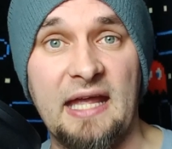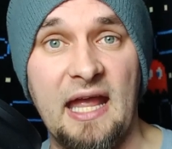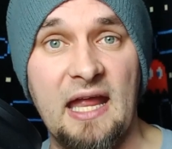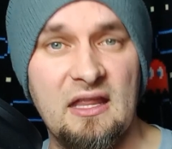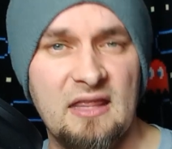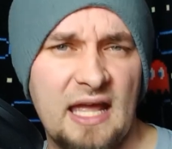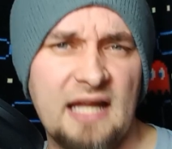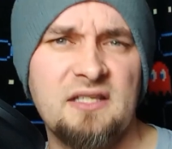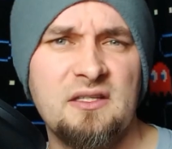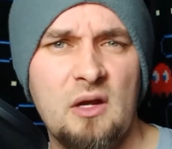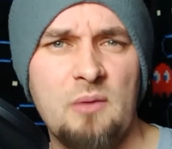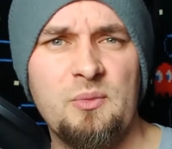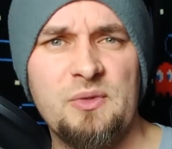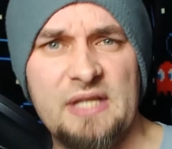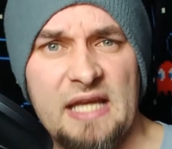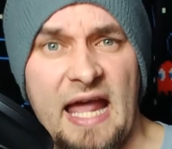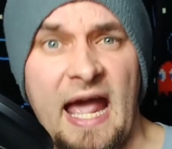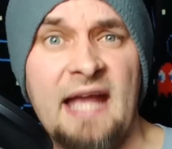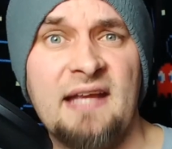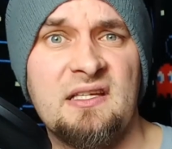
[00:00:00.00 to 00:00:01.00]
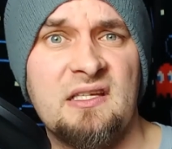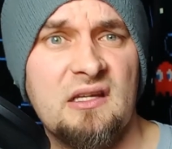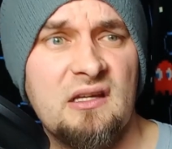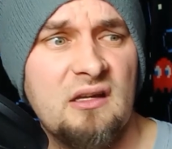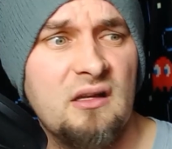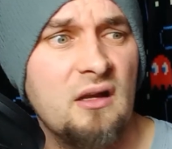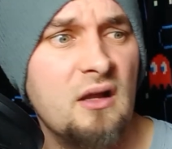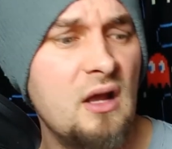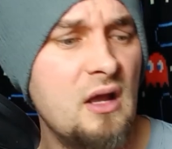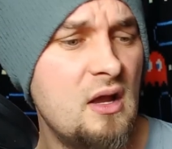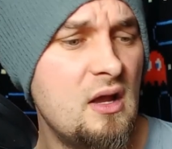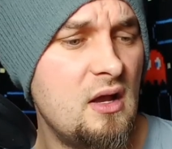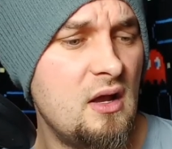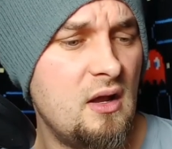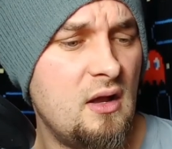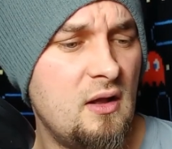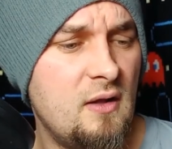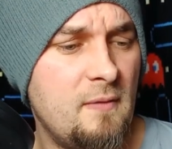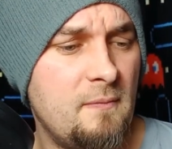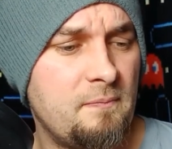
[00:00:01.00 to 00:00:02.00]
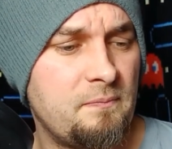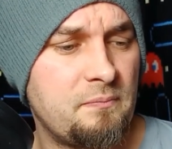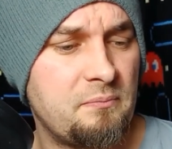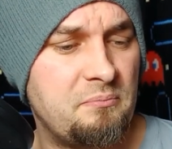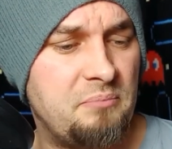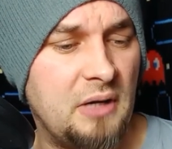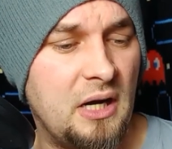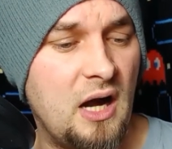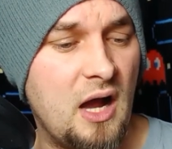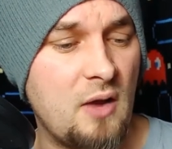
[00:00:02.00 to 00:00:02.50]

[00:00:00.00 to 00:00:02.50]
again. That time was an accident. But